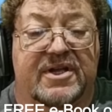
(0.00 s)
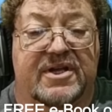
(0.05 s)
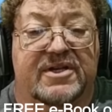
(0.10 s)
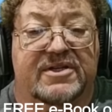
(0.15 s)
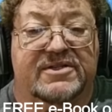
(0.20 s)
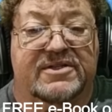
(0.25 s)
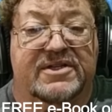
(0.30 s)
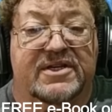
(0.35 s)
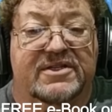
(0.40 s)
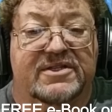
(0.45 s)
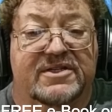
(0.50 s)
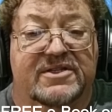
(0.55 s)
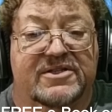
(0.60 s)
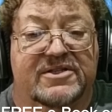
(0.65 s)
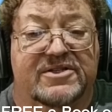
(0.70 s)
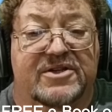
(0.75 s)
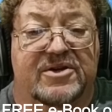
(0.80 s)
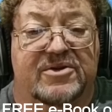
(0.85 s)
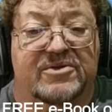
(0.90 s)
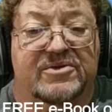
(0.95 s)
Sticks and
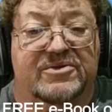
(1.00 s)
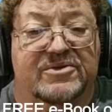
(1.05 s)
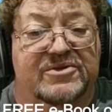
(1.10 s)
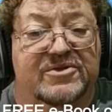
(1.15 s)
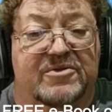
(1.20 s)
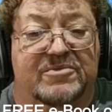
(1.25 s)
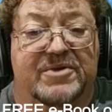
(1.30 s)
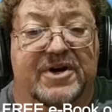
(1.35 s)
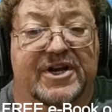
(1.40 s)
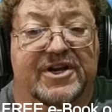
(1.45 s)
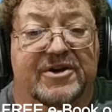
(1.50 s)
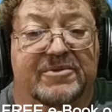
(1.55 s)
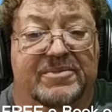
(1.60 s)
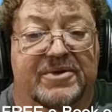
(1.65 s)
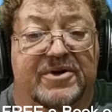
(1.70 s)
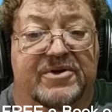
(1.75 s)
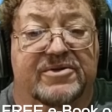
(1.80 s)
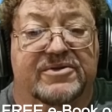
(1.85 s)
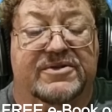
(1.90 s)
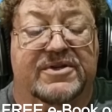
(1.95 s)
stones don't break your
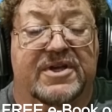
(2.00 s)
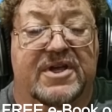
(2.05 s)
bones.